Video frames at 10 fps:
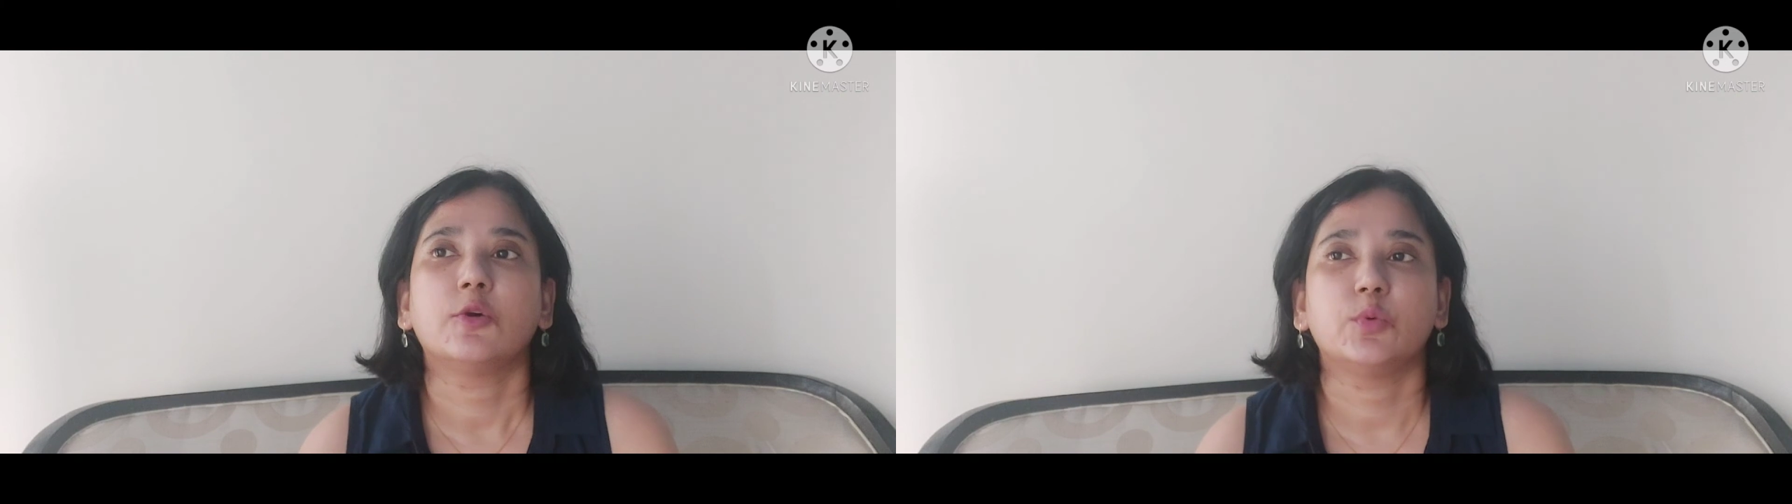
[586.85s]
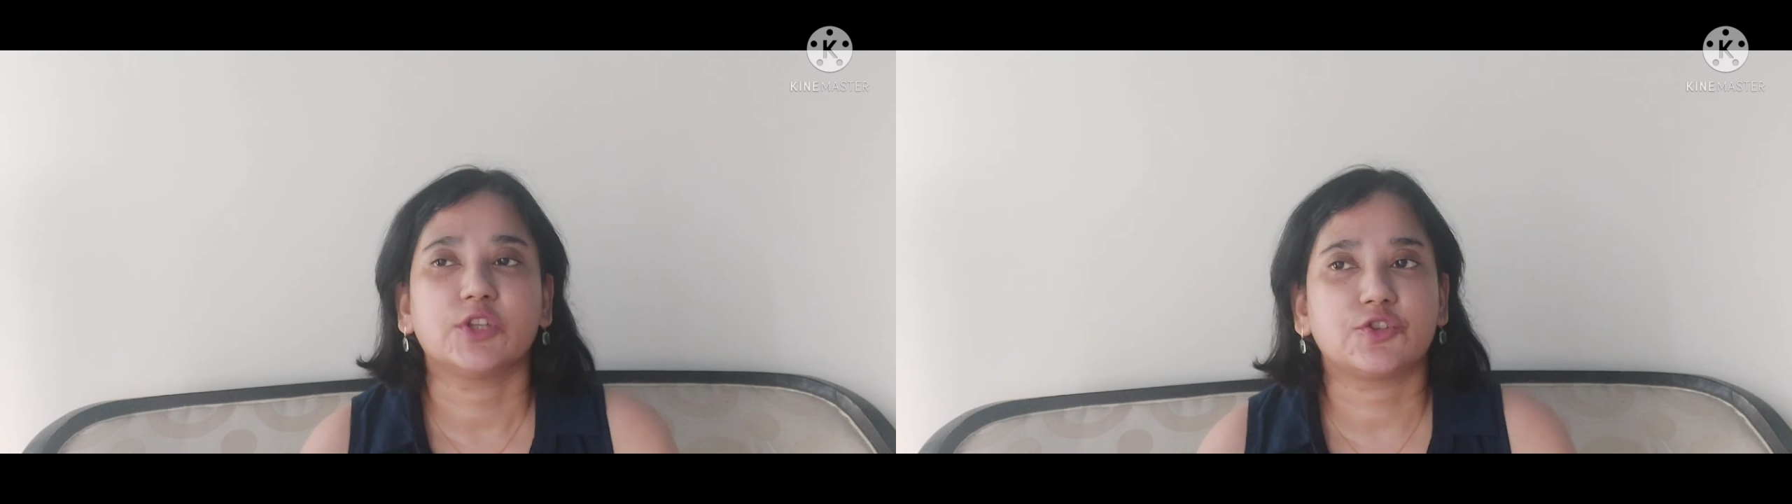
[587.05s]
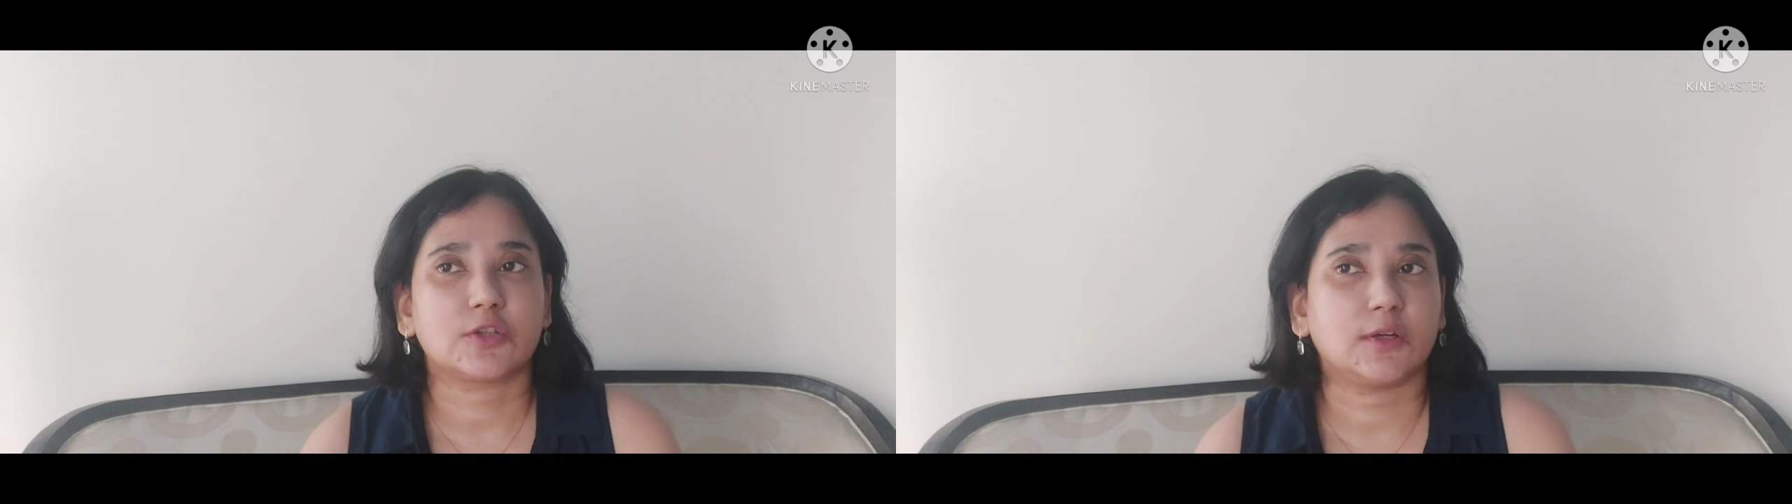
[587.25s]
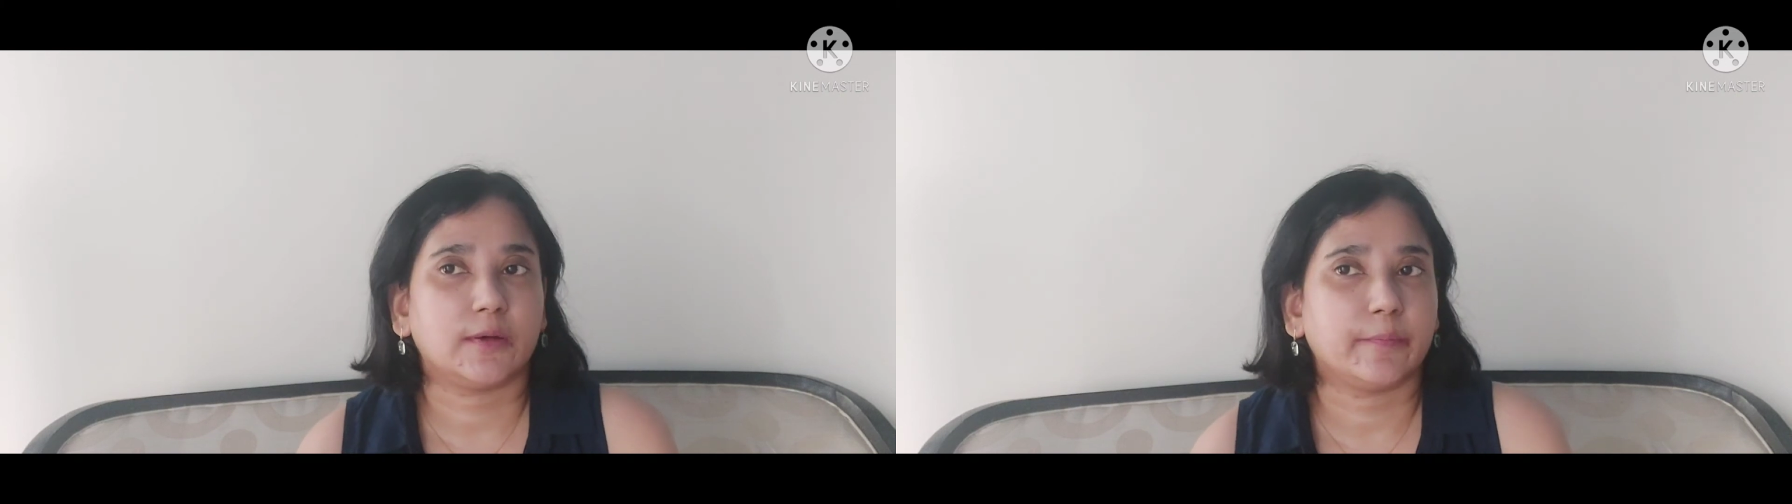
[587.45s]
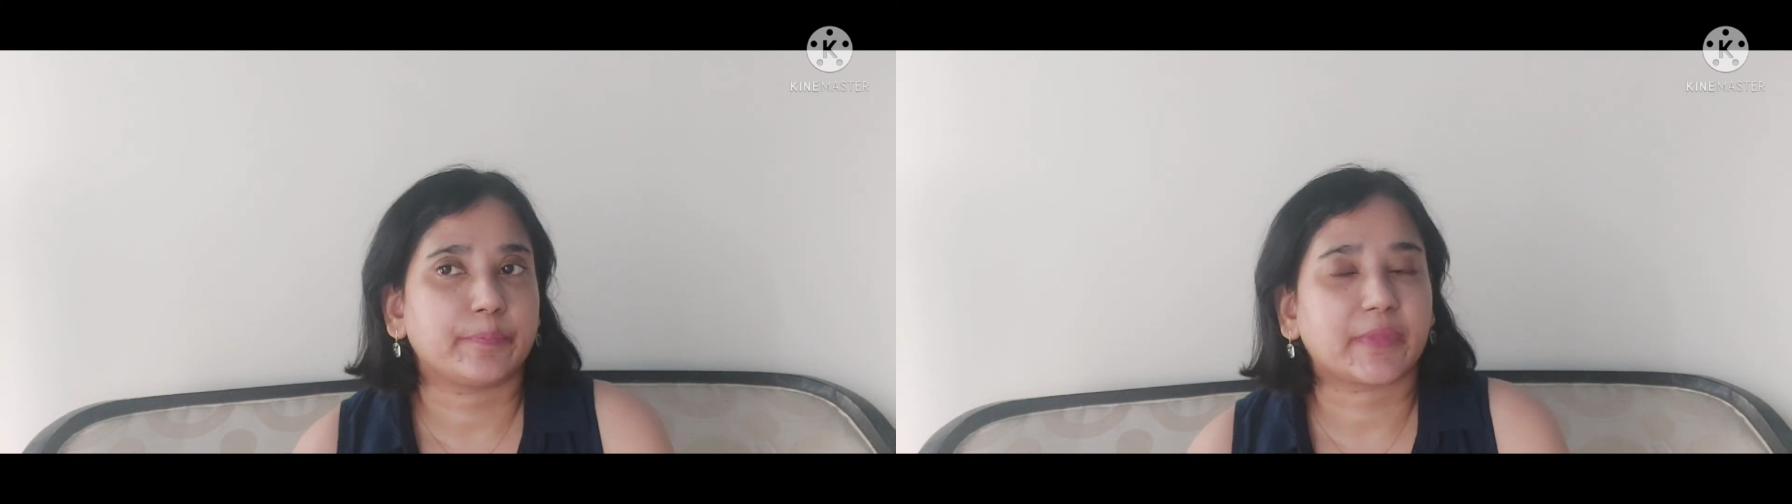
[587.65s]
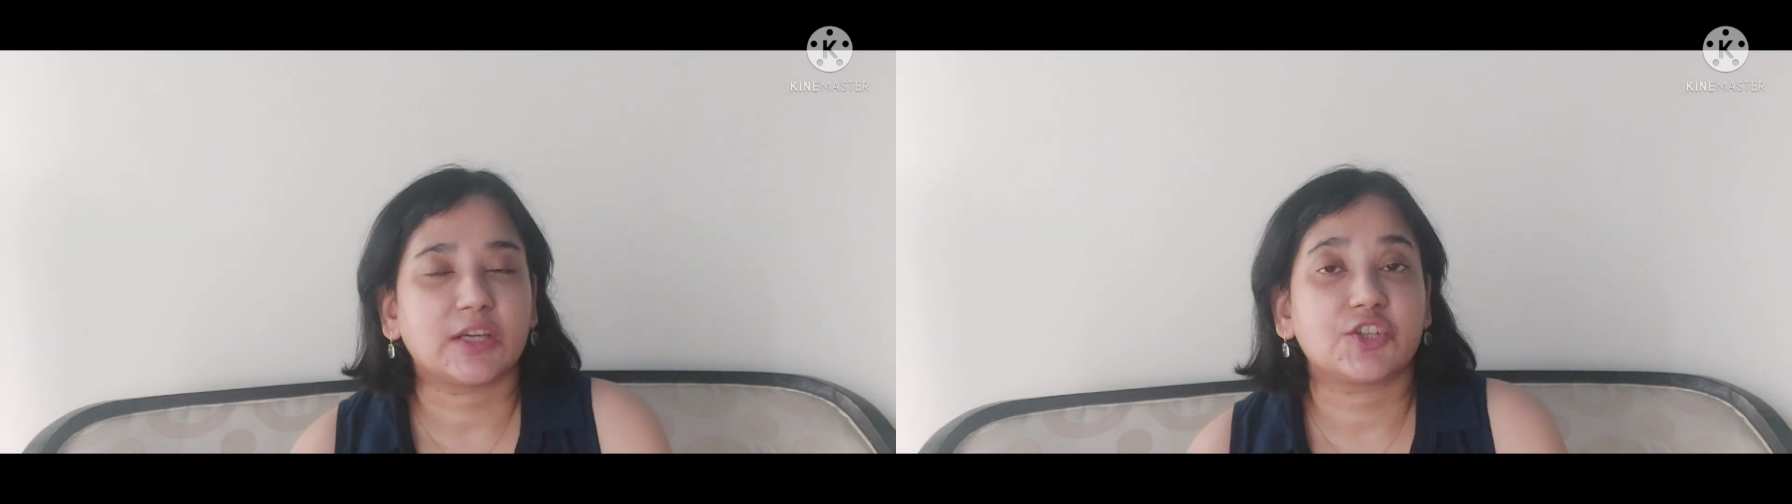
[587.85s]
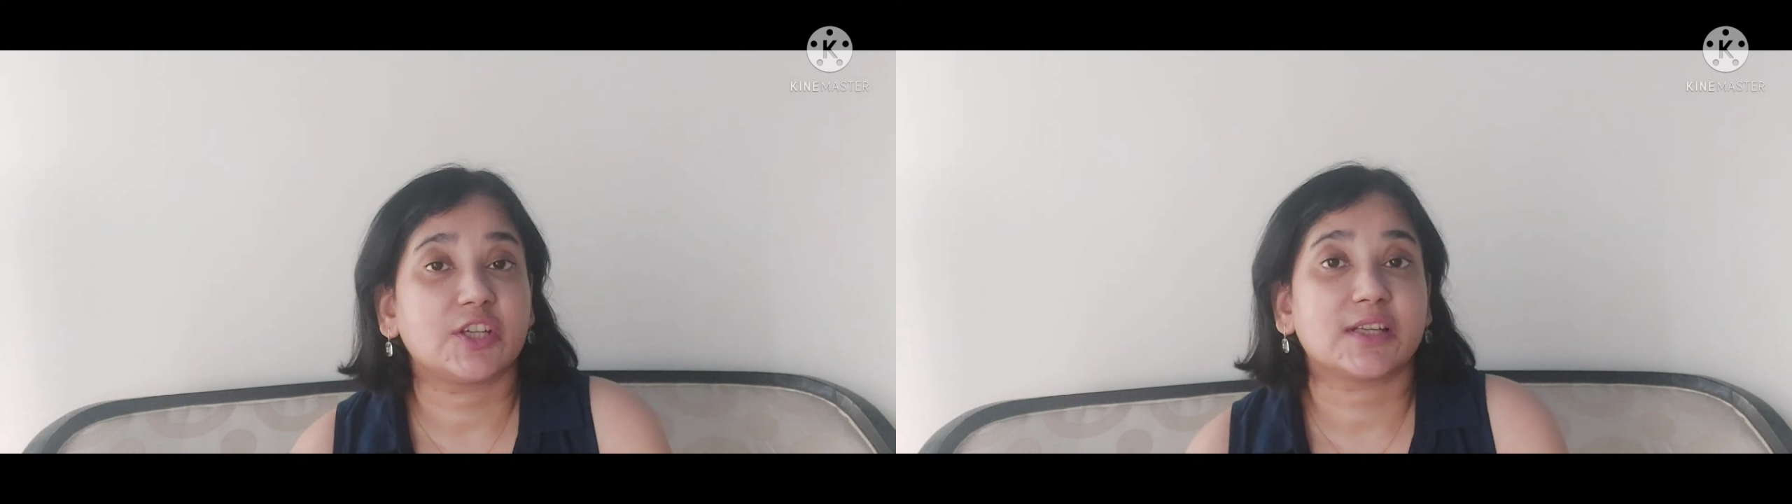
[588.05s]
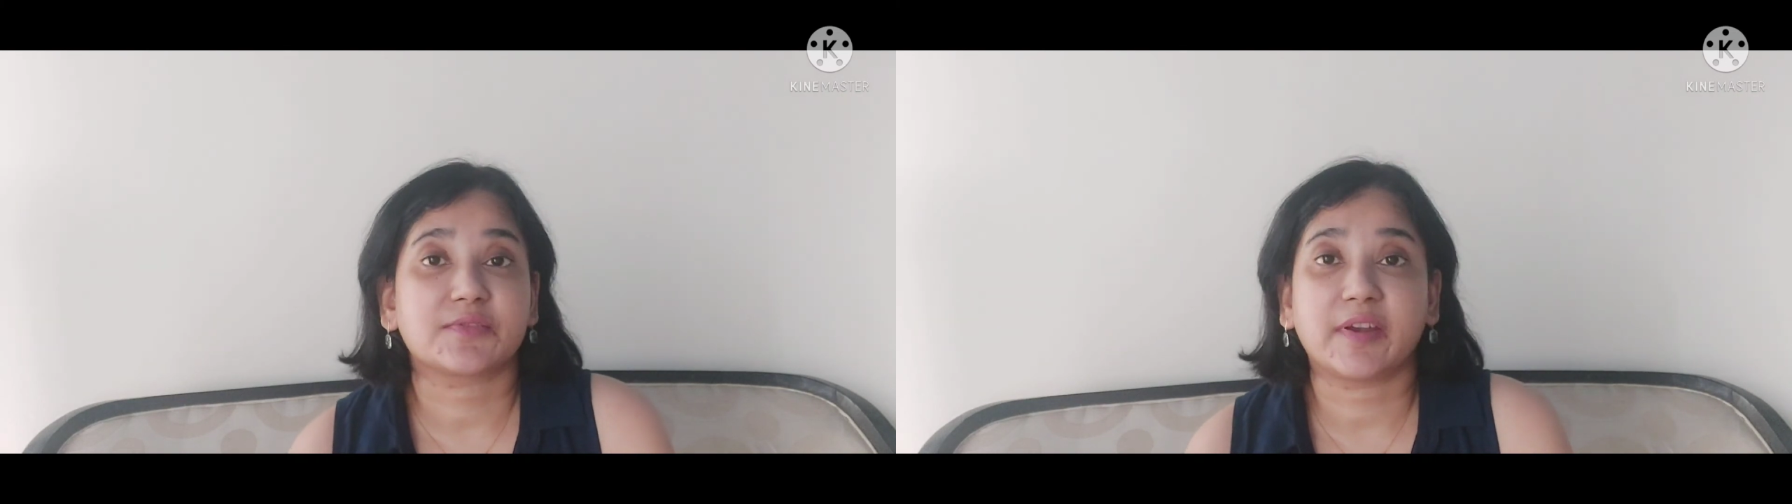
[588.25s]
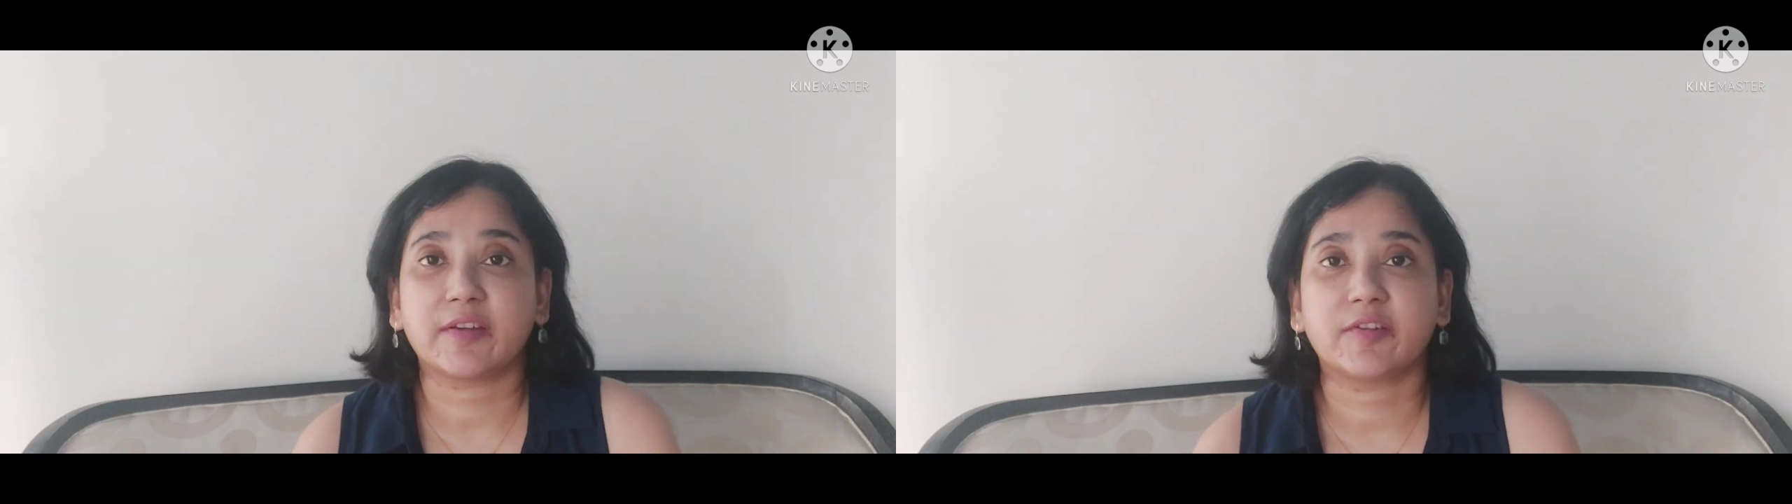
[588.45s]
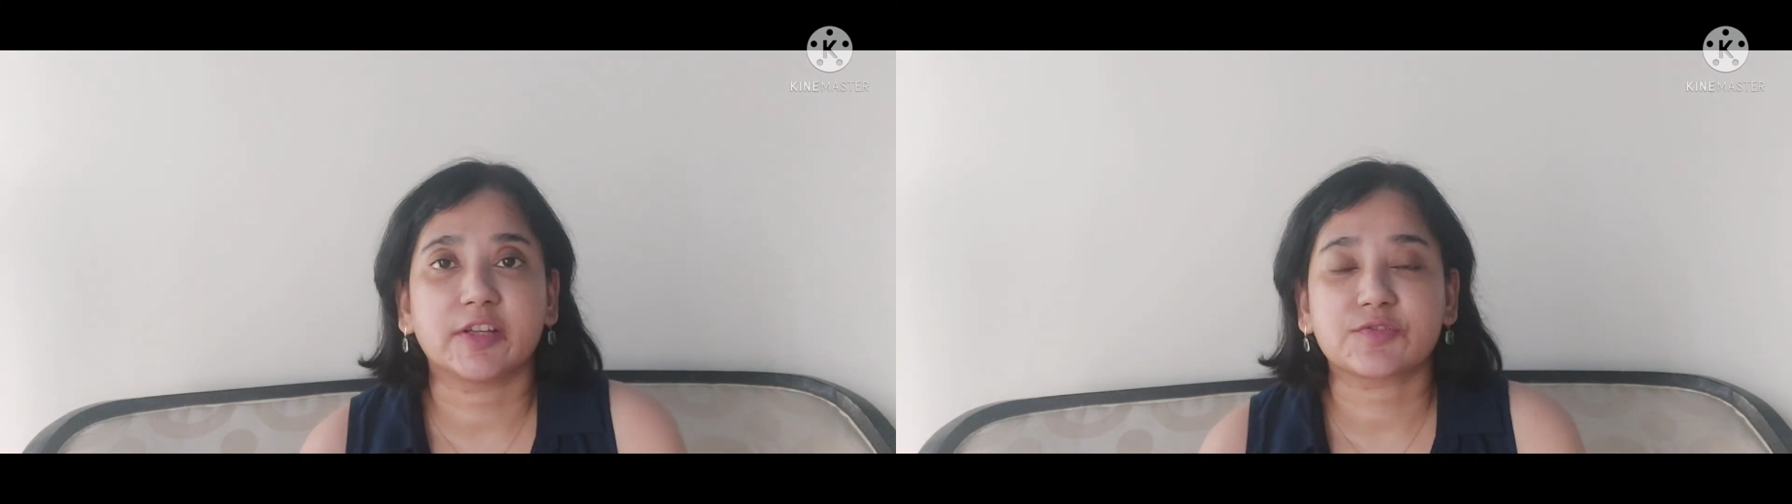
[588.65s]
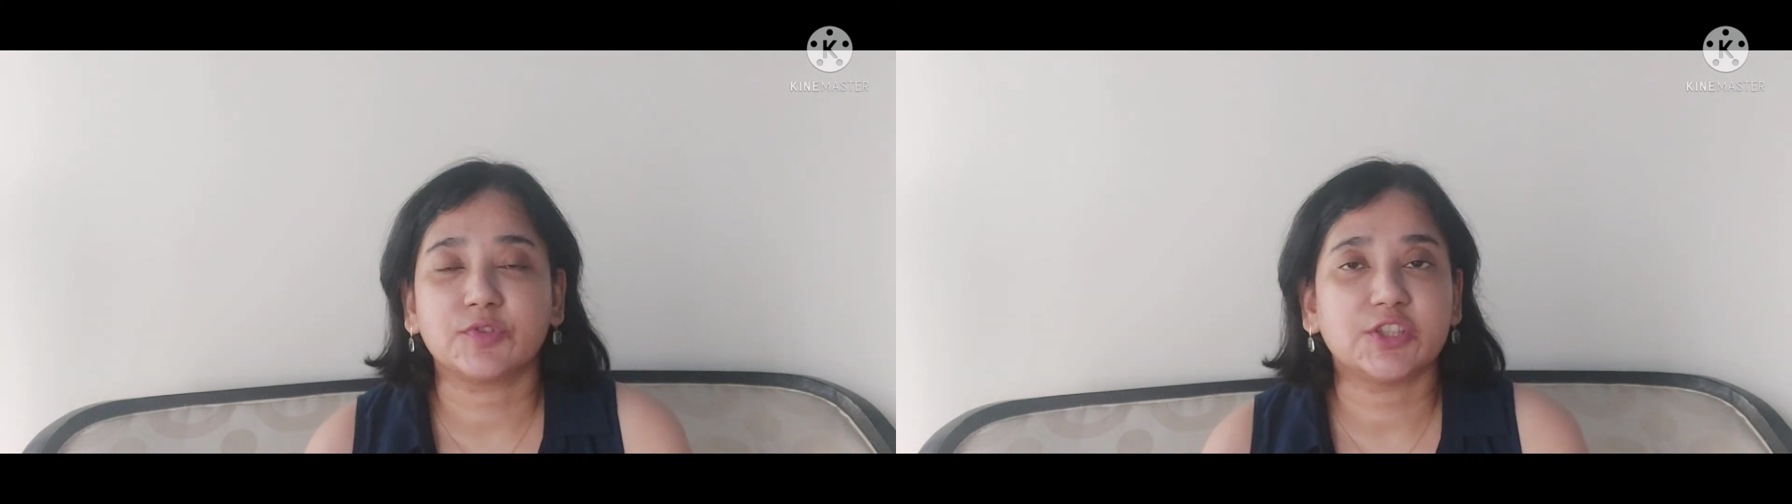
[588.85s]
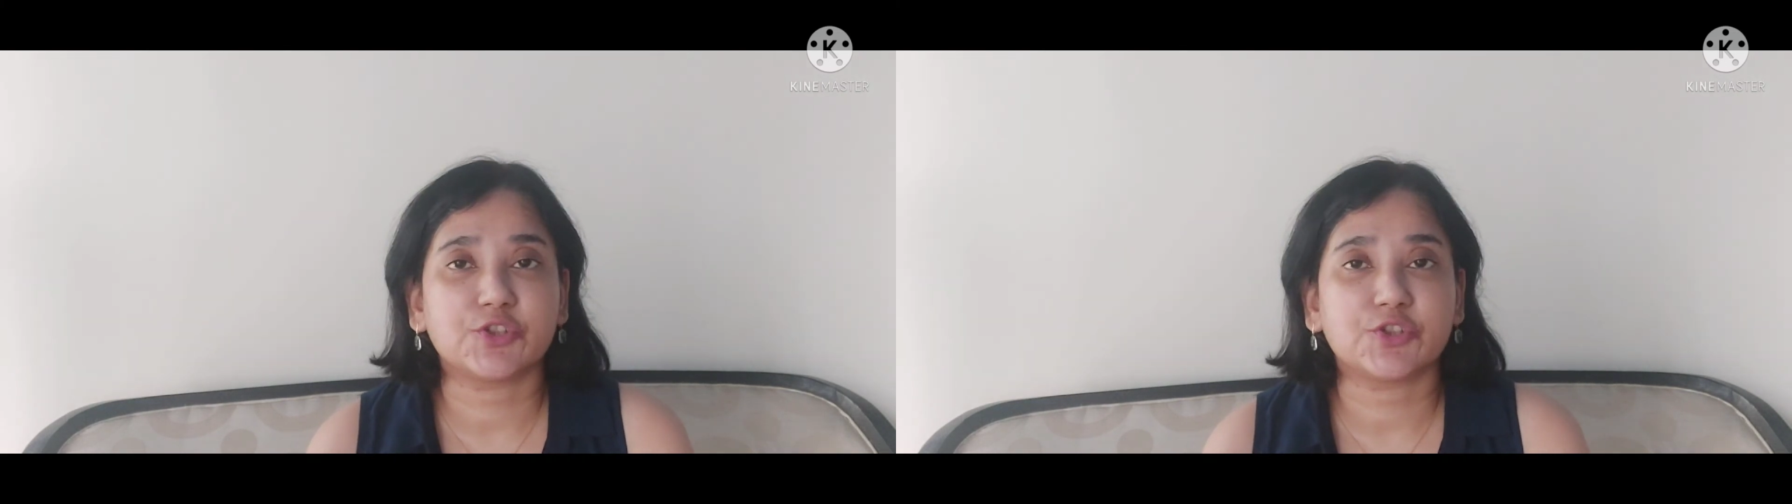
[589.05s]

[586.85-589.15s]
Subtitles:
which she has very gracefully,